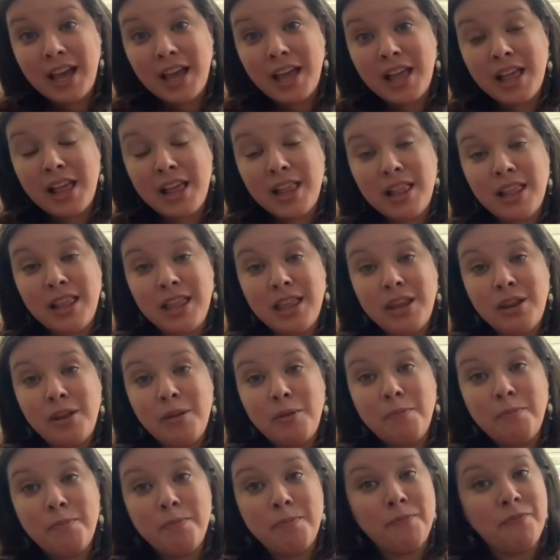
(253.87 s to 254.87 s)
a
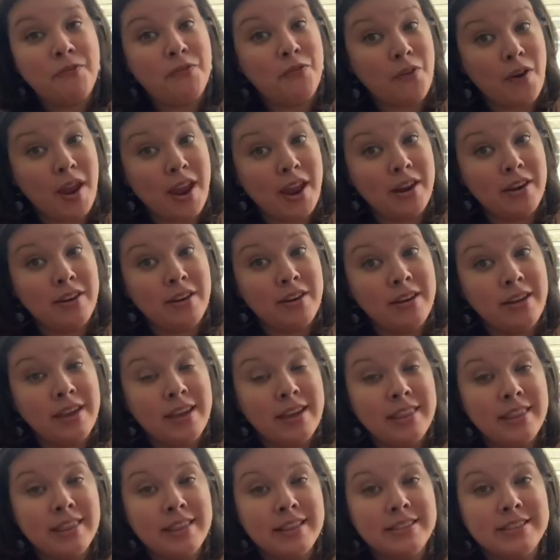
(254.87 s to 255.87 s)
little friend
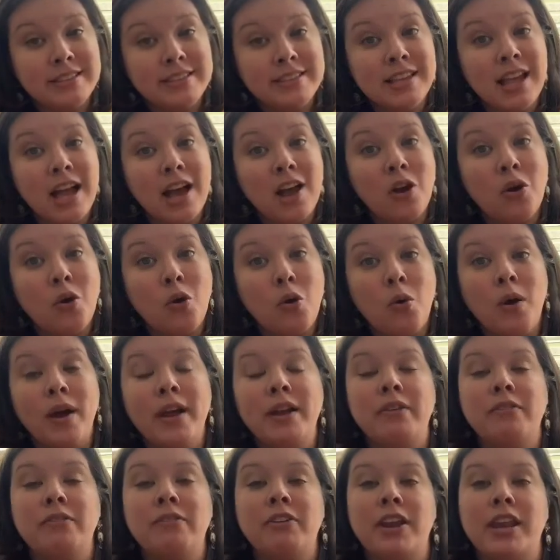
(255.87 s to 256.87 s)
that's not
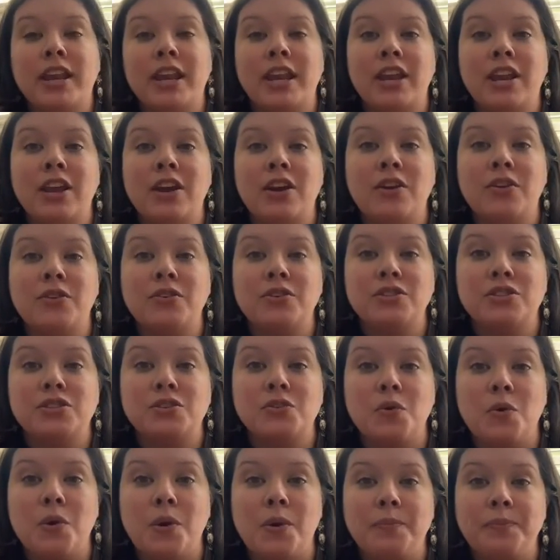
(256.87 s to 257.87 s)
quite ready to go to
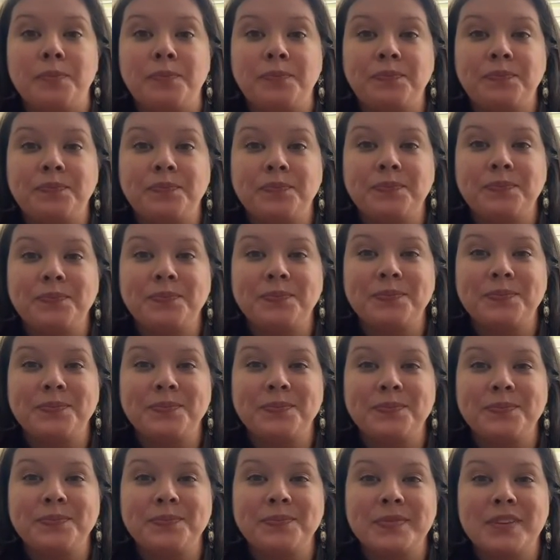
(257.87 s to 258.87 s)
school.
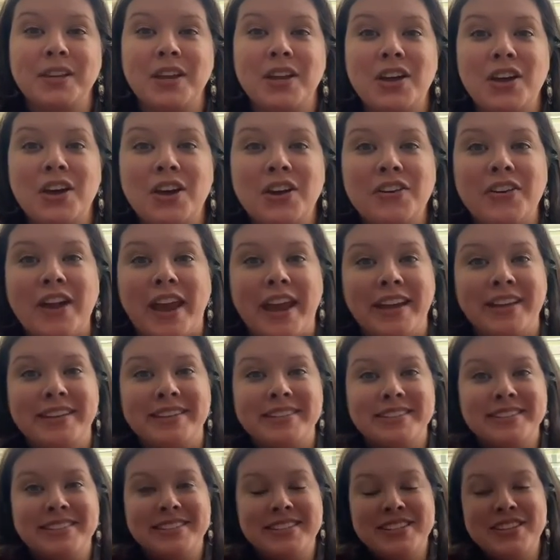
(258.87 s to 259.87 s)
All right,
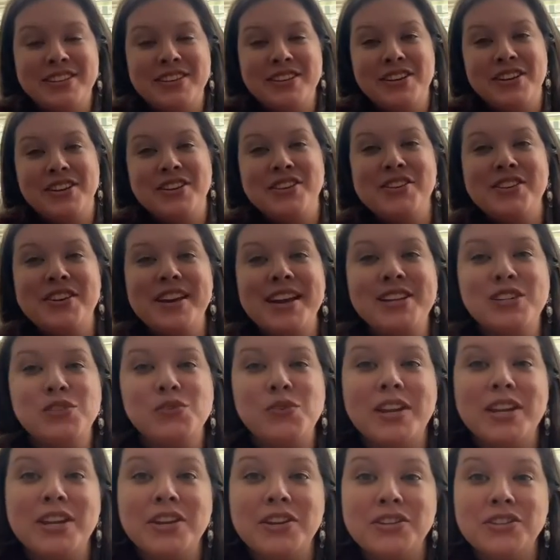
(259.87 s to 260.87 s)
are you guys
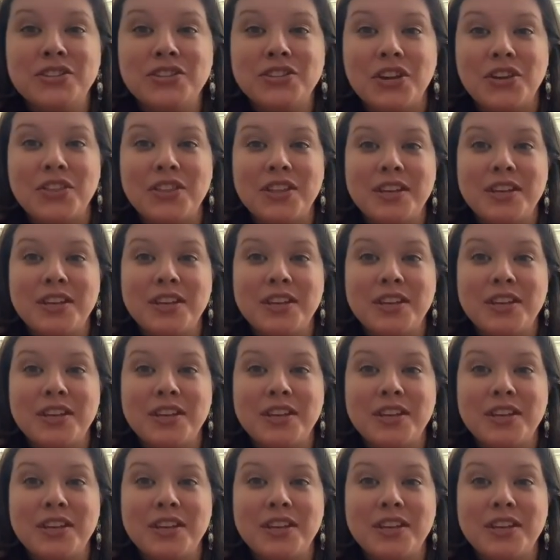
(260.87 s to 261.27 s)
ready to start the